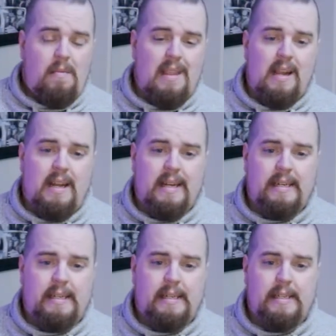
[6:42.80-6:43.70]
Oh,
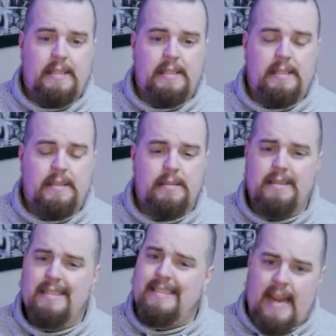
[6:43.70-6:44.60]

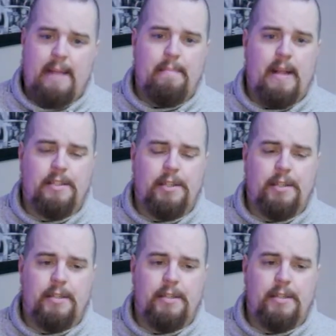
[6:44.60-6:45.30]
damn, that's good.